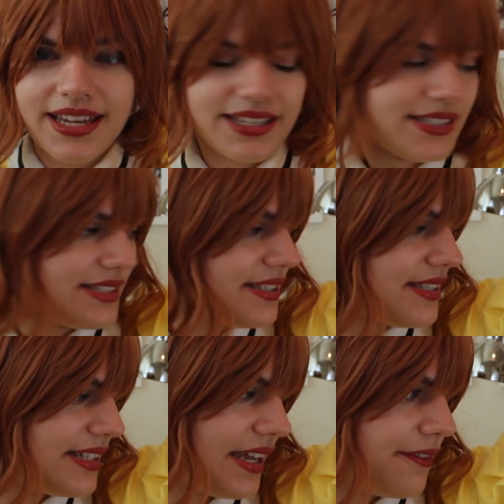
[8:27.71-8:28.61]
nice and
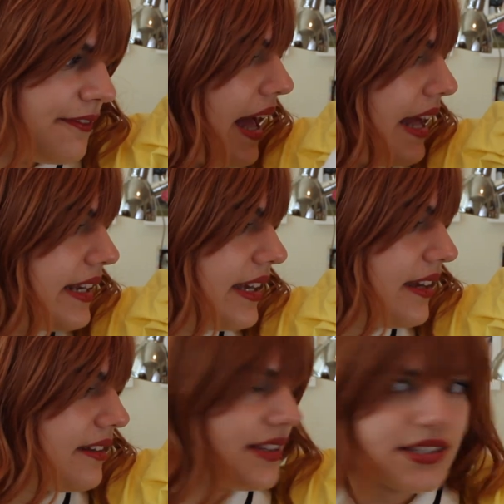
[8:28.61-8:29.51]
stiff,
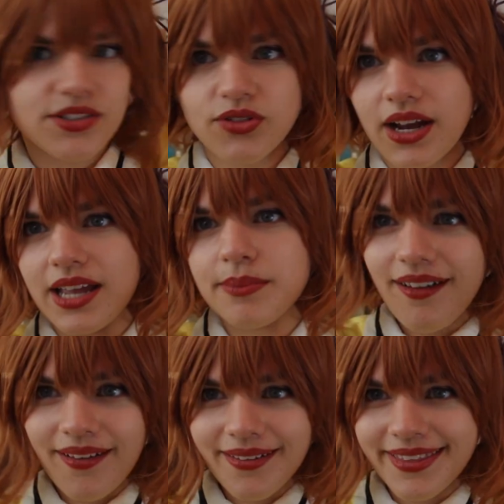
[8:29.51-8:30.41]
adding the stripe,
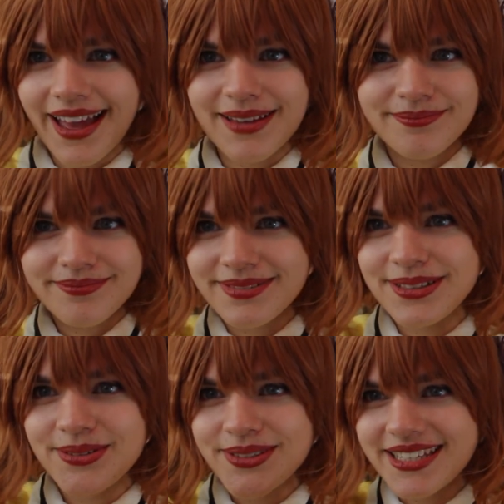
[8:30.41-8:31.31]
all that,
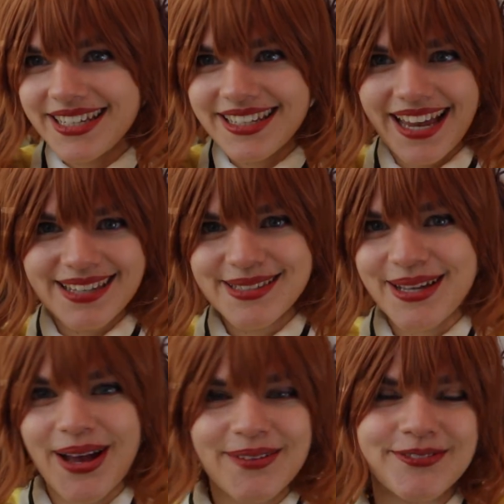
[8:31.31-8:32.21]
using it as
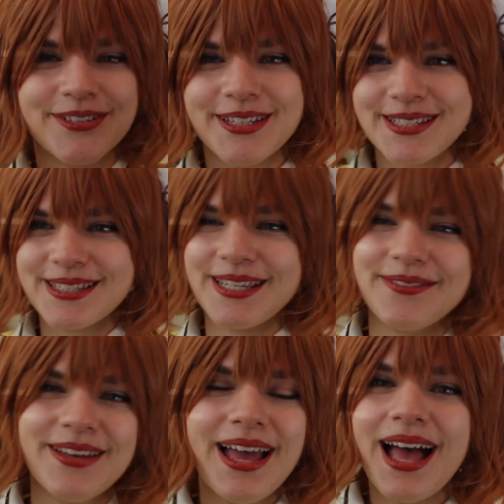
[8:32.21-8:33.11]
the cuff for the
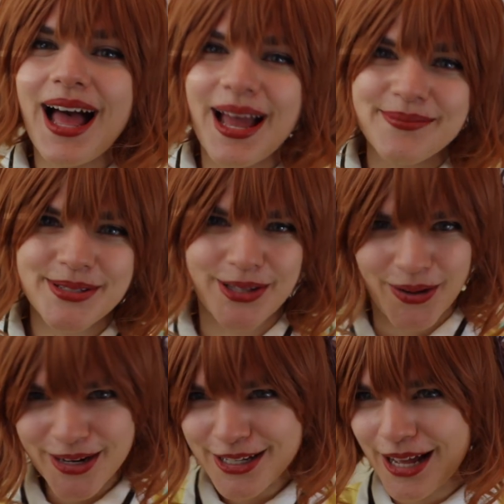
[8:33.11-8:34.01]
sleeve. I'm
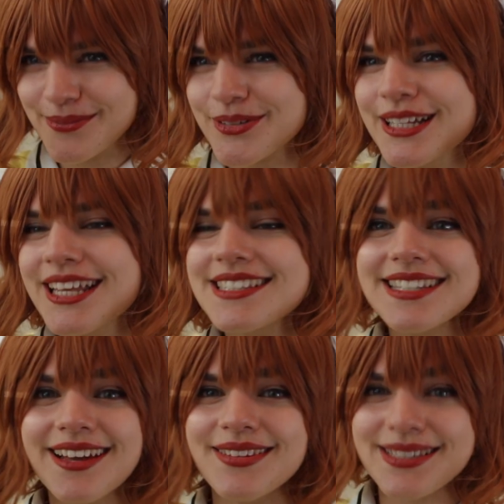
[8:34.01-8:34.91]
sorry, I'm
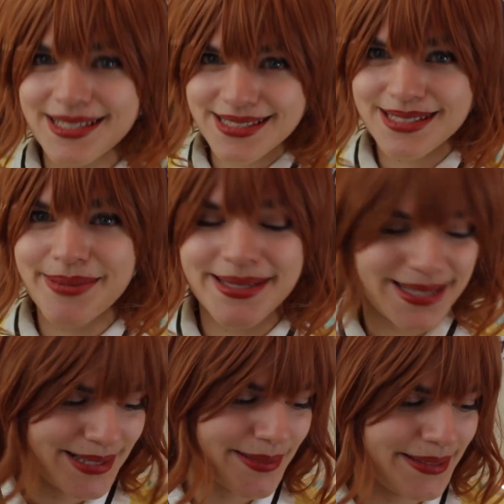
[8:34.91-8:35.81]
realizing now this isn't the
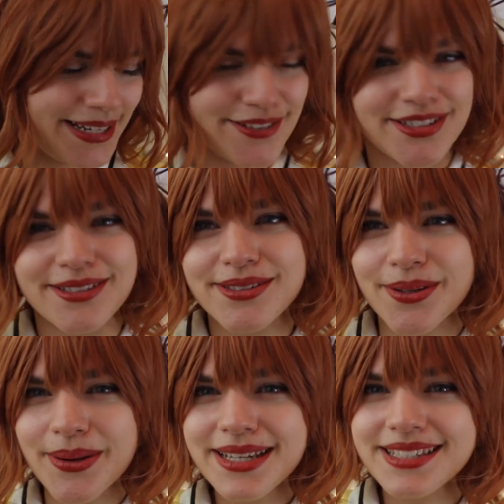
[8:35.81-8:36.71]
best explanation.
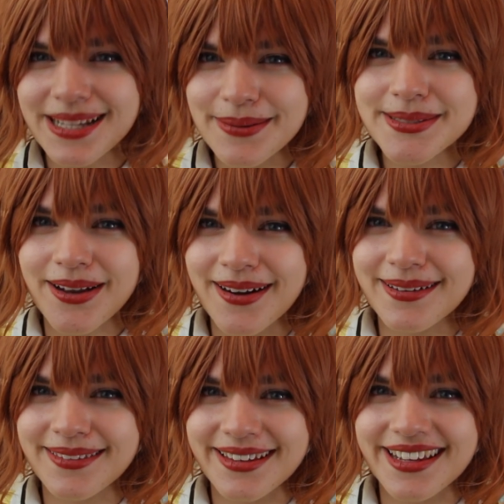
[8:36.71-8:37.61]
Sewing is sometimes a
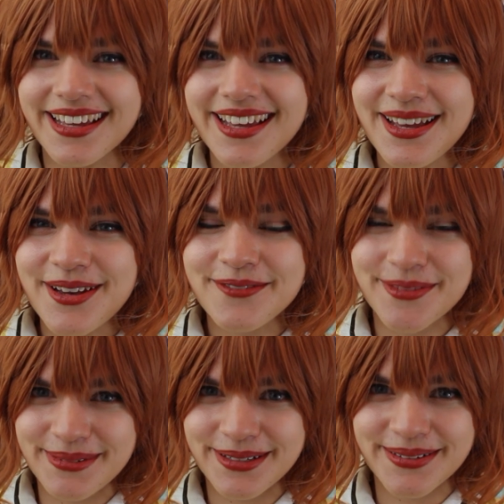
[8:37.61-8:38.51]
hard thing
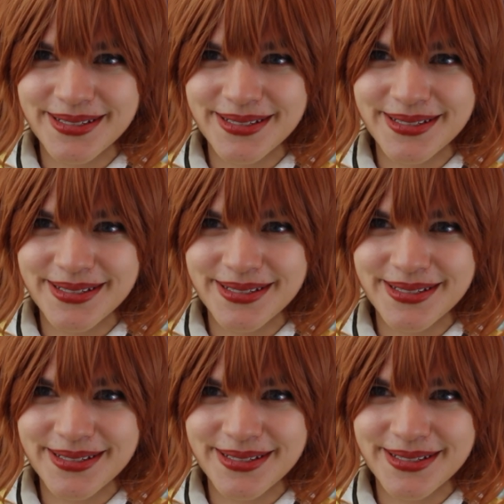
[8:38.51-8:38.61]
for me to